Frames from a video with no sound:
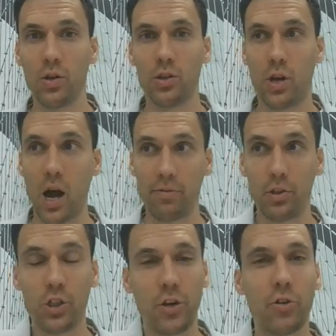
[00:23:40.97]
So I have
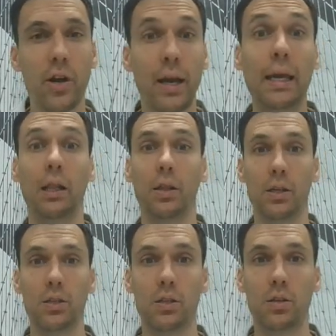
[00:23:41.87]
to generate a hit
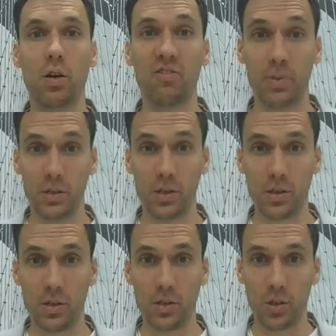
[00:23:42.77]
list of
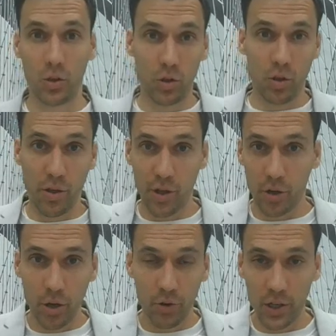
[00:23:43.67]
businesses. So you do your
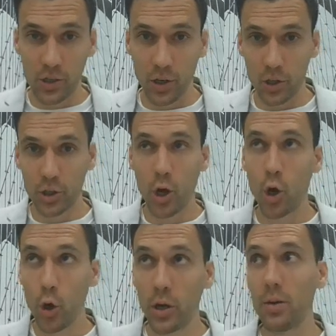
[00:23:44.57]
thorough research.
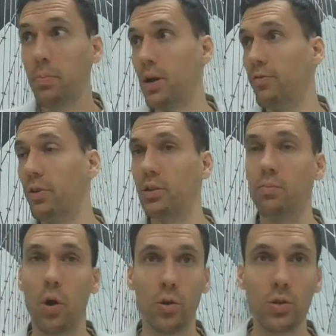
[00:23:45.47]
Who can benefit the
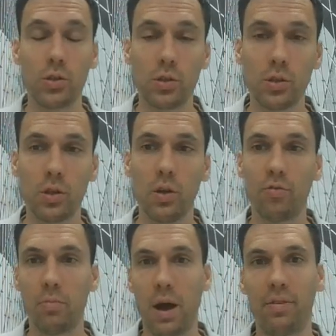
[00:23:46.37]
most
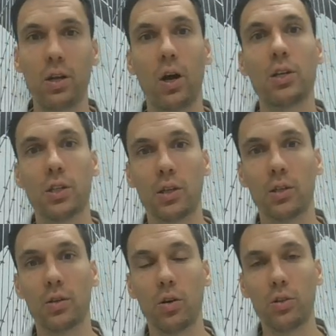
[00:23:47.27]
from
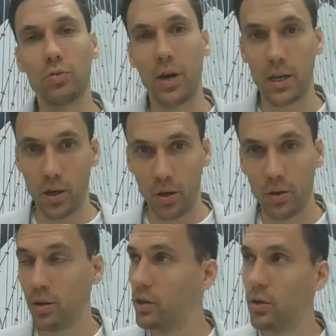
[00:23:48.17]
advertising on the radio?
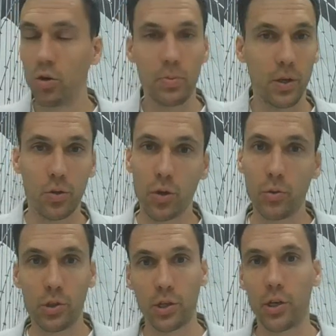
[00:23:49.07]
Could be a
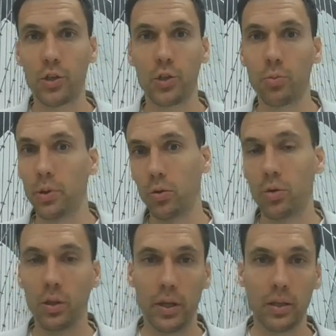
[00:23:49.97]
Google search, could be
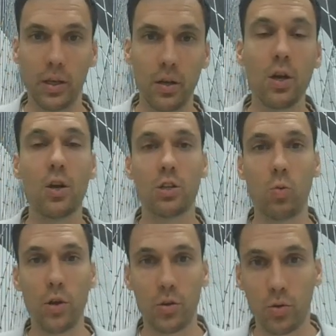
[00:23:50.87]
look on LinkedIn. So
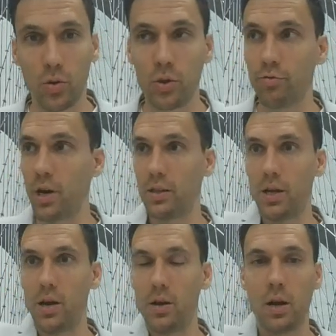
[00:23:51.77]
what you do, you write
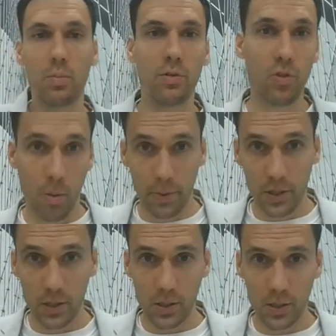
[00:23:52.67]
down a number of
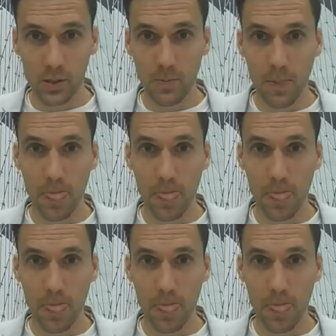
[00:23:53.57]
companies